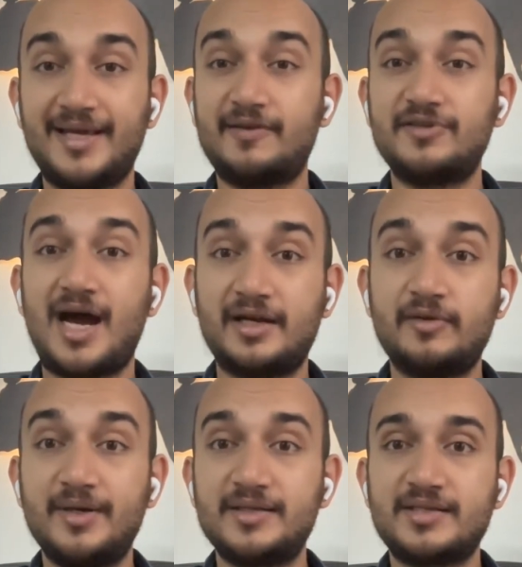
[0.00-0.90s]
like if the
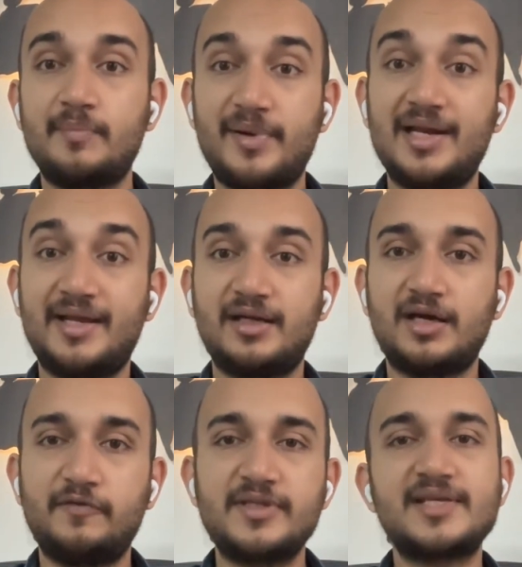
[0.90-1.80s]
argument is compelling and
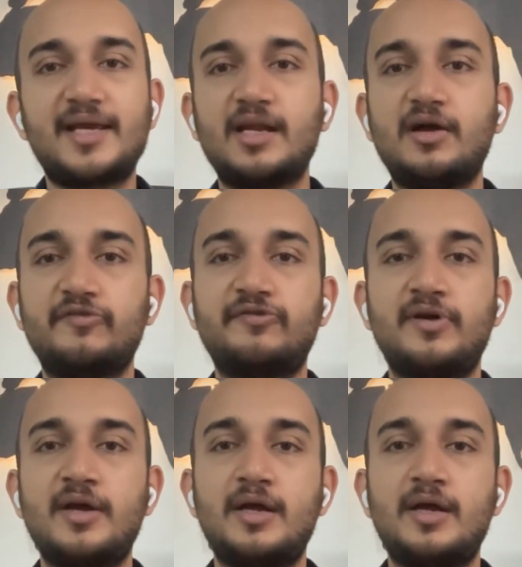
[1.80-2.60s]
convincing enough,